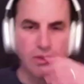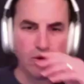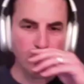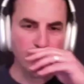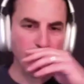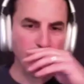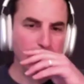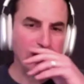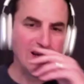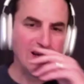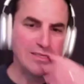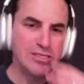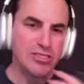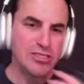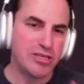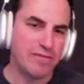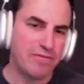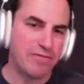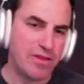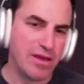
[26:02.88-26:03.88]
so
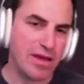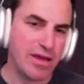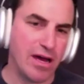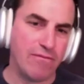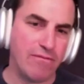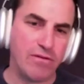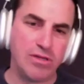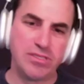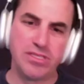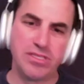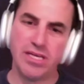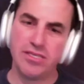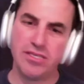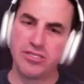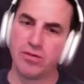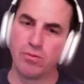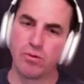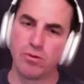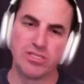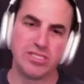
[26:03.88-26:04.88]
let's shift the
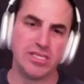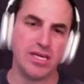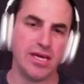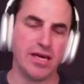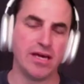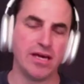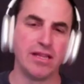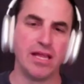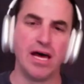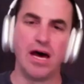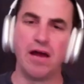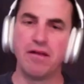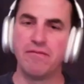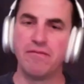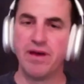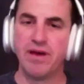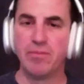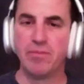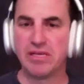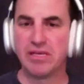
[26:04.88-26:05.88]
conversation. We're seeing a lot
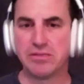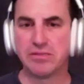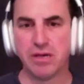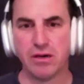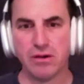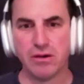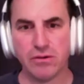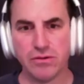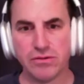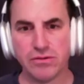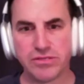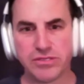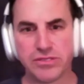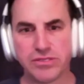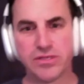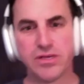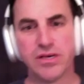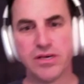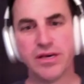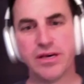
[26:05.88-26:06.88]
of
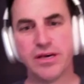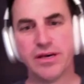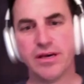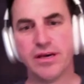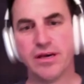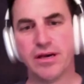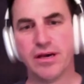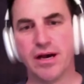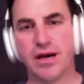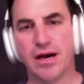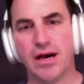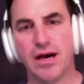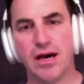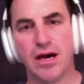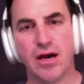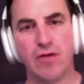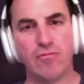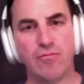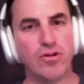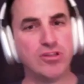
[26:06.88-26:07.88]
MSOs
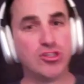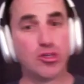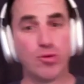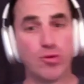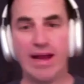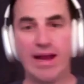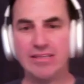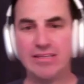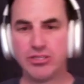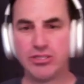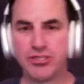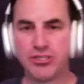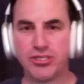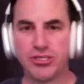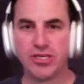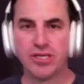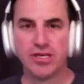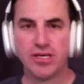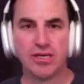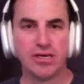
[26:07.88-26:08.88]

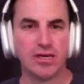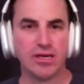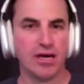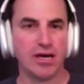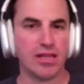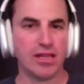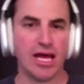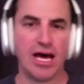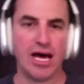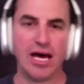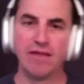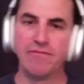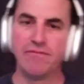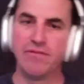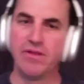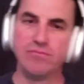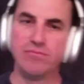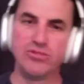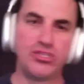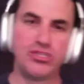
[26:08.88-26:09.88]
retrench, a lot
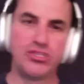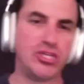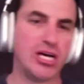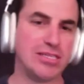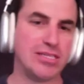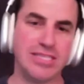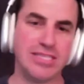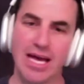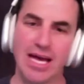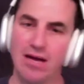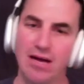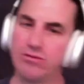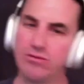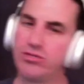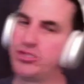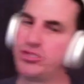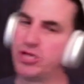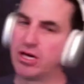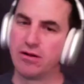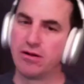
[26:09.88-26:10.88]
of them shut down,
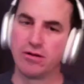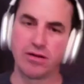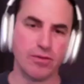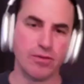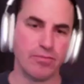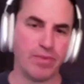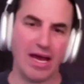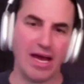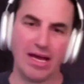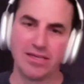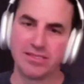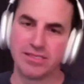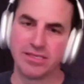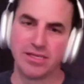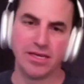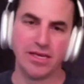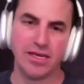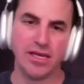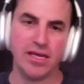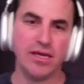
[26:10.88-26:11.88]
shutter
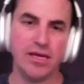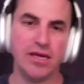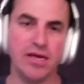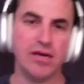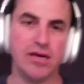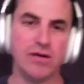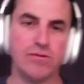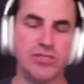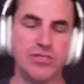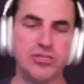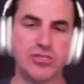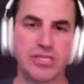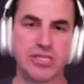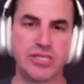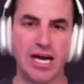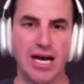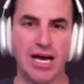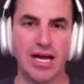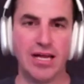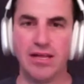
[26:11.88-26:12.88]
capacity. We just
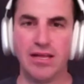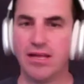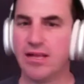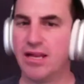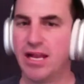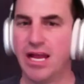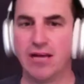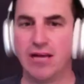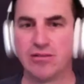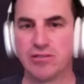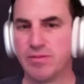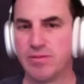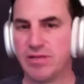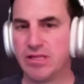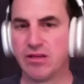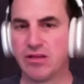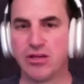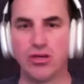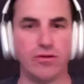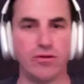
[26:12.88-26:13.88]
got an
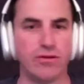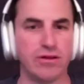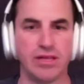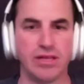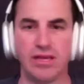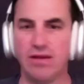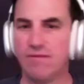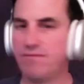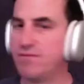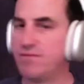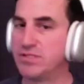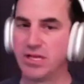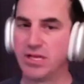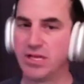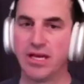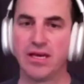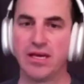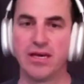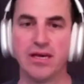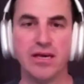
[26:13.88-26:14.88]
announcement that Curaleaf is
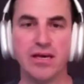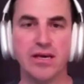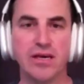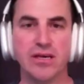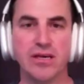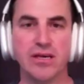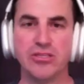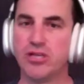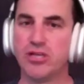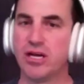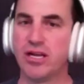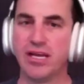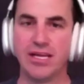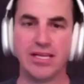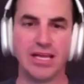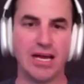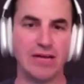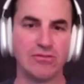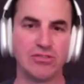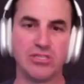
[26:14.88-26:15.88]
like
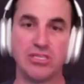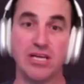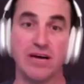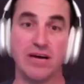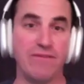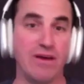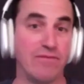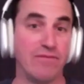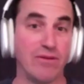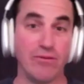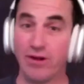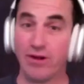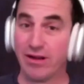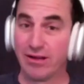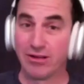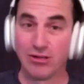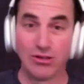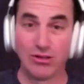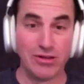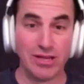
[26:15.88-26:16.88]
shutting down stuff everywhere,
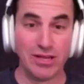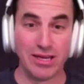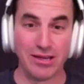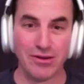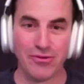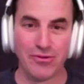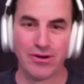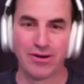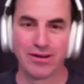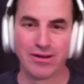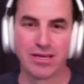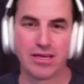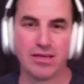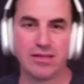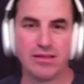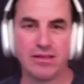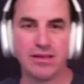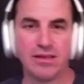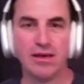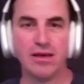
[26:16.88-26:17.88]
including in
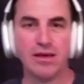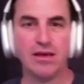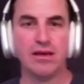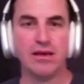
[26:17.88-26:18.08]
Oregon,